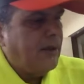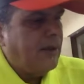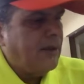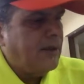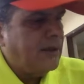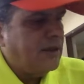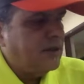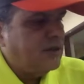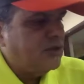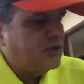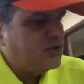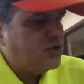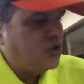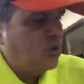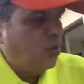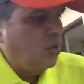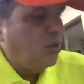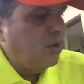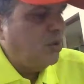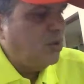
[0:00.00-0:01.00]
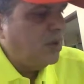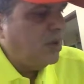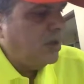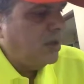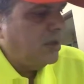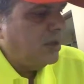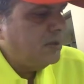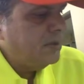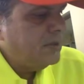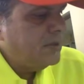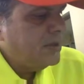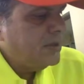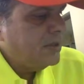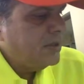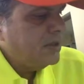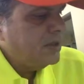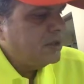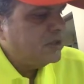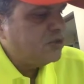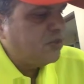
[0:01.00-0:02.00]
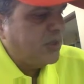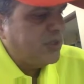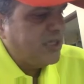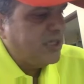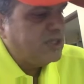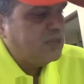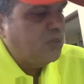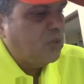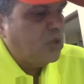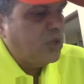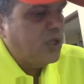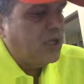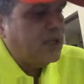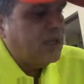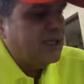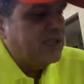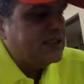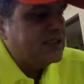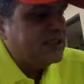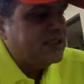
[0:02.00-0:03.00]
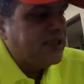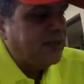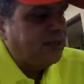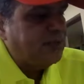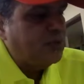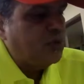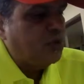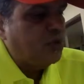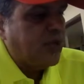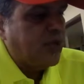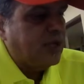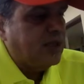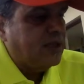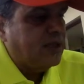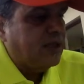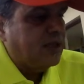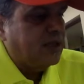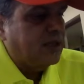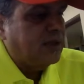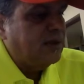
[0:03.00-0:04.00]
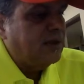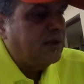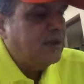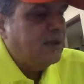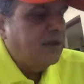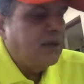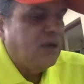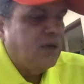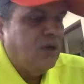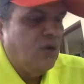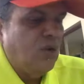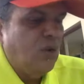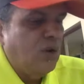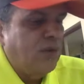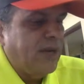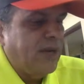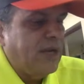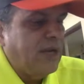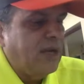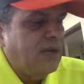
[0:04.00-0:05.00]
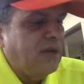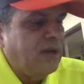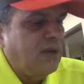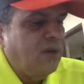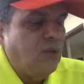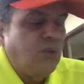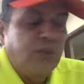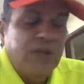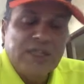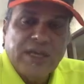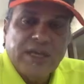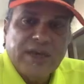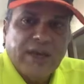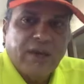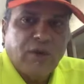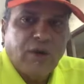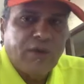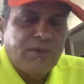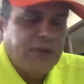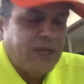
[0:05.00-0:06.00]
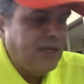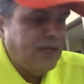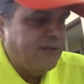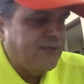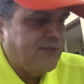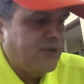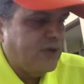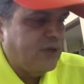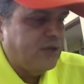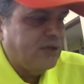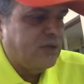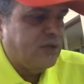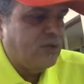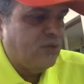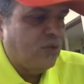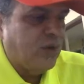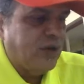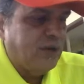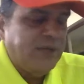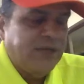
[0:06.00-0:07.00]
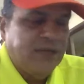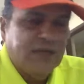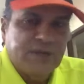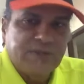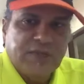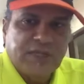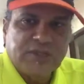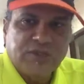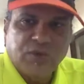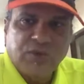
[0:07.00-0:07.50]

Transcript: So, uh, Swadesh Mondal is tipped to take the gold medal with a record breaking effort in the 200 meters breaststroke.